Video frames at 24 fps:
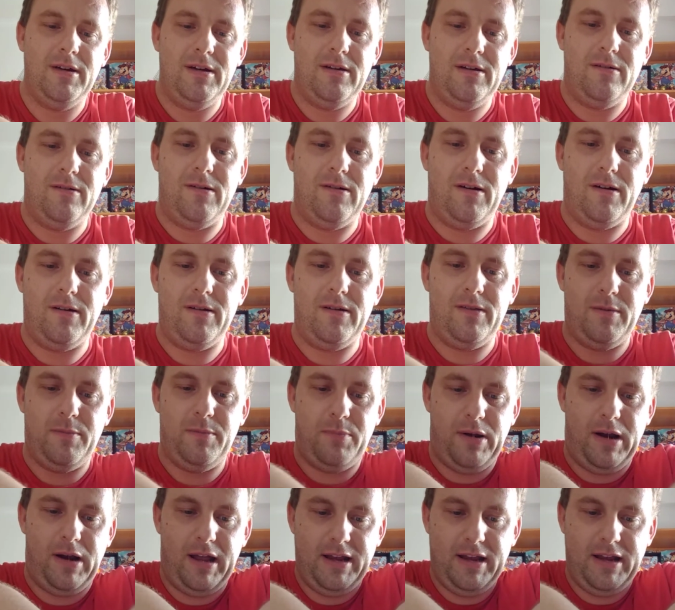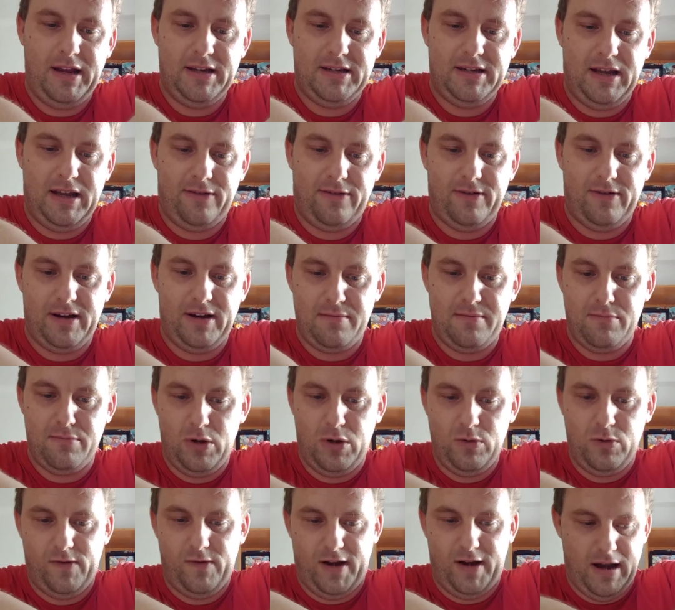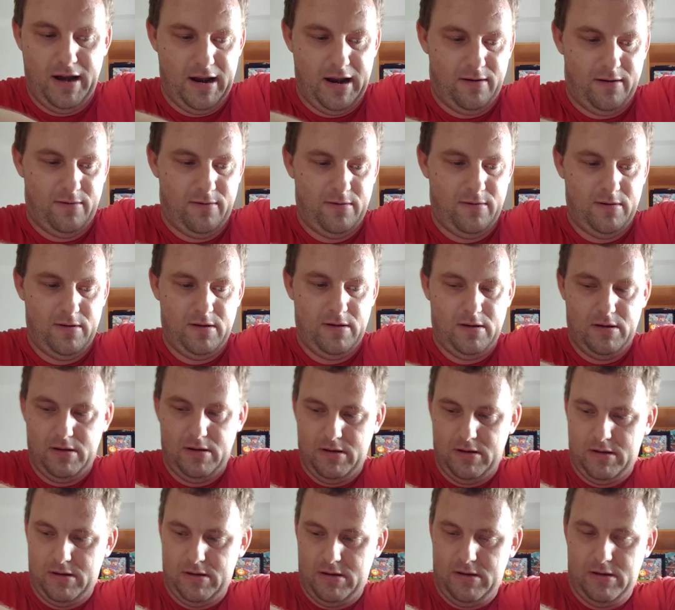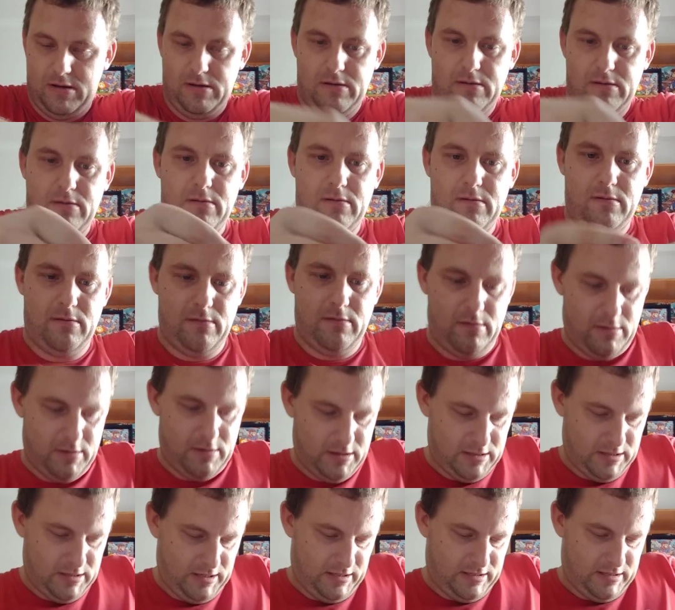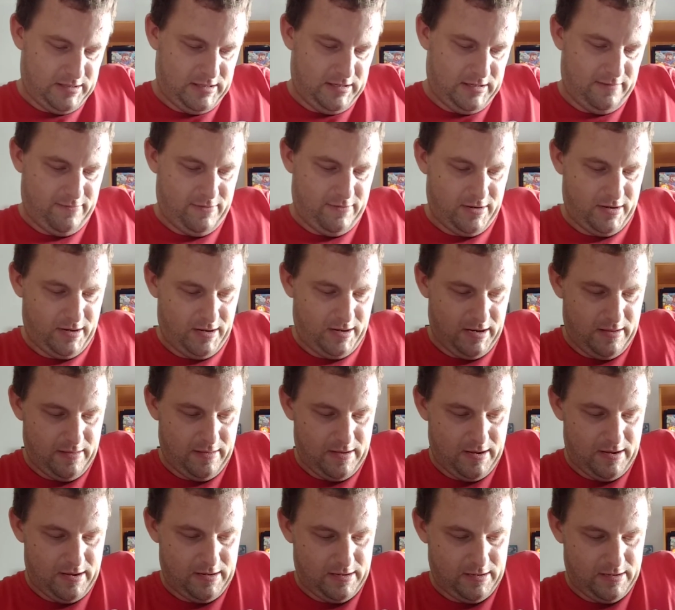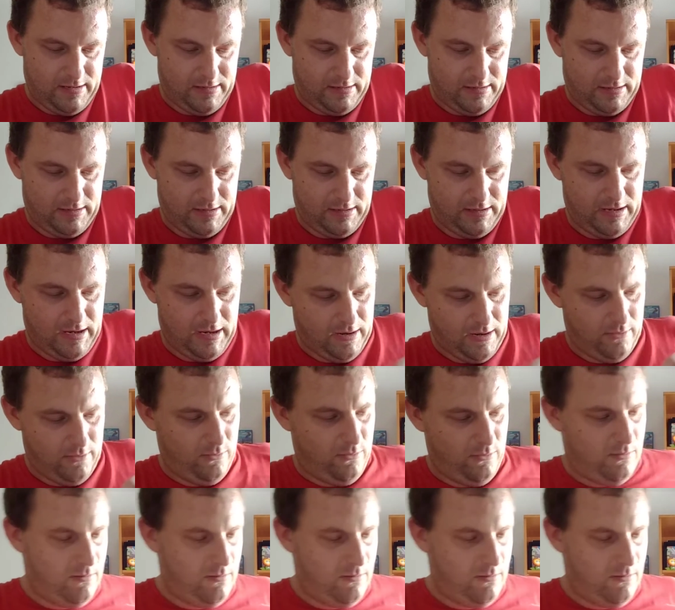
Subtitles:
Right, the plate is definitely moving now. I just need to see if I can get that to go.